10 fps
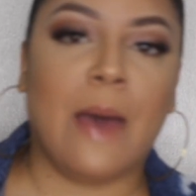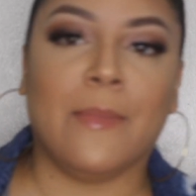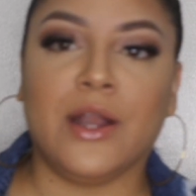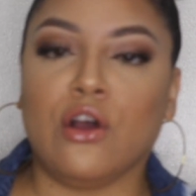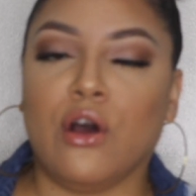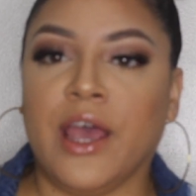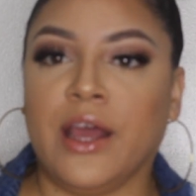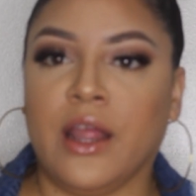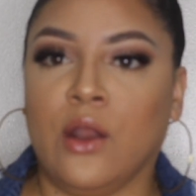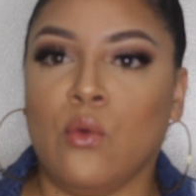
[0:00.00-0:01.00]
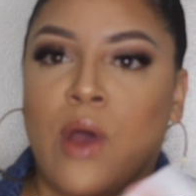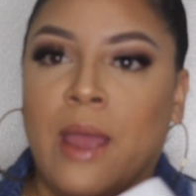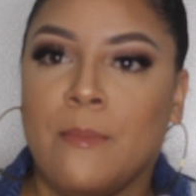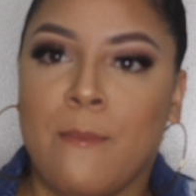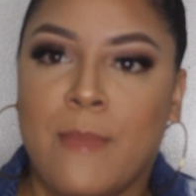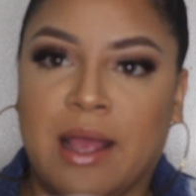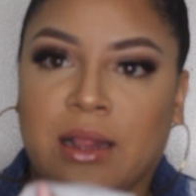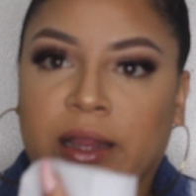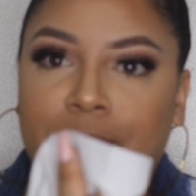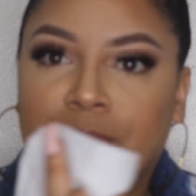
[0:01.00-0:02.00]
I'm going to go ahead and wipe my
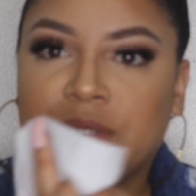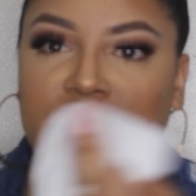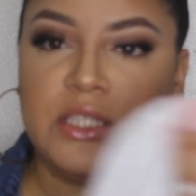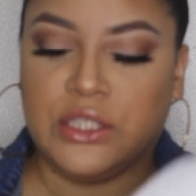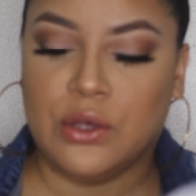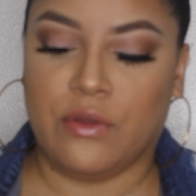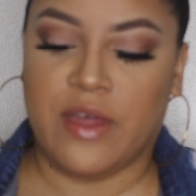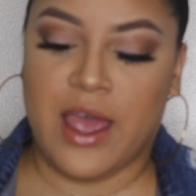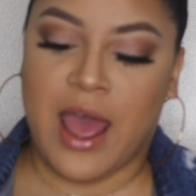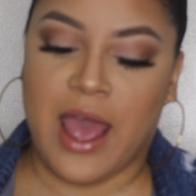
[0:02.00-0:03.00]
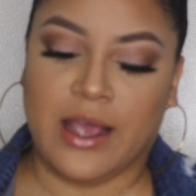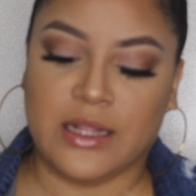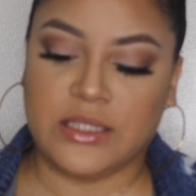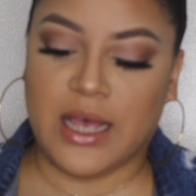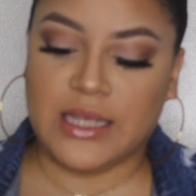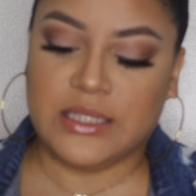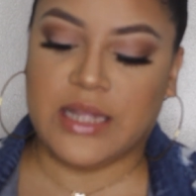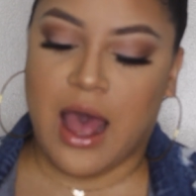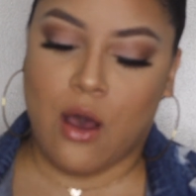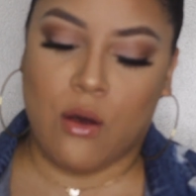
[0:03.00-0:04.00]
lips so that I can test
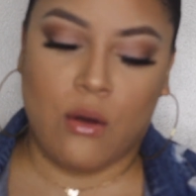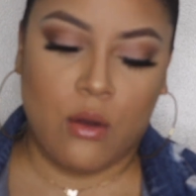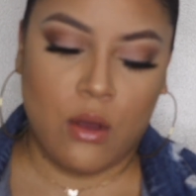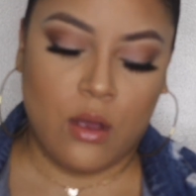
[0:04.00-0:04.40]
out